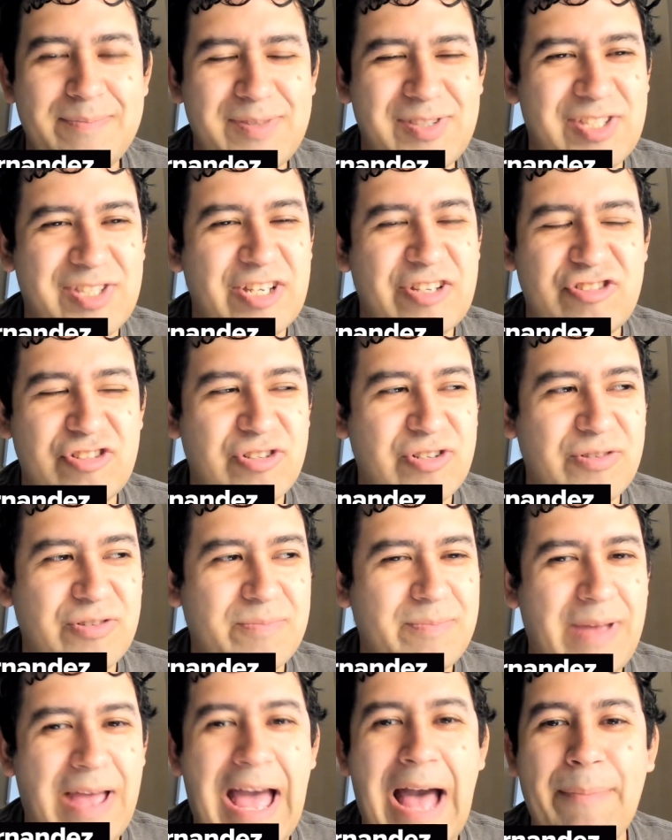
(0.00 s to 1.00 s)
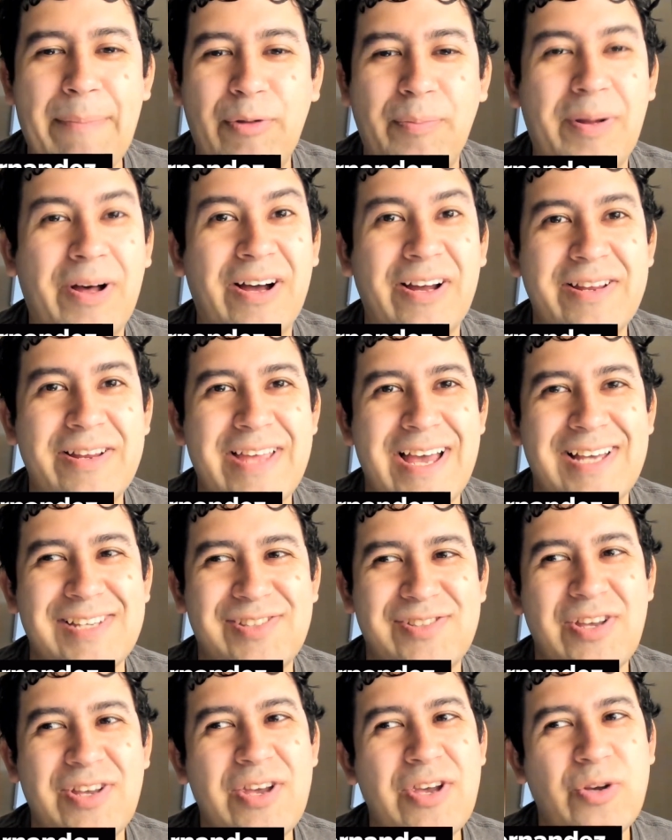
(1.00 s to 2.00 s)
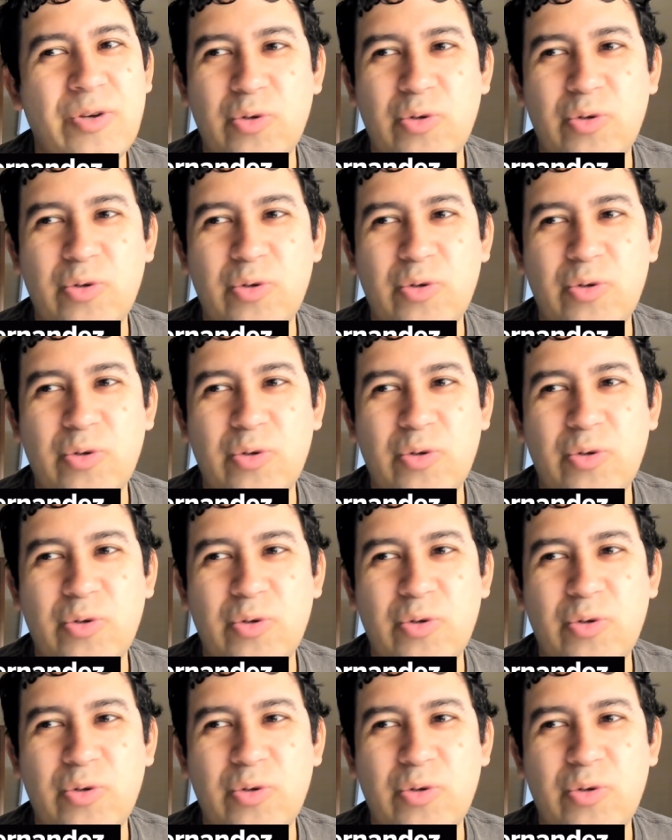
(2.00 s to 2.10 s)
Stitcher, Apple Podcast,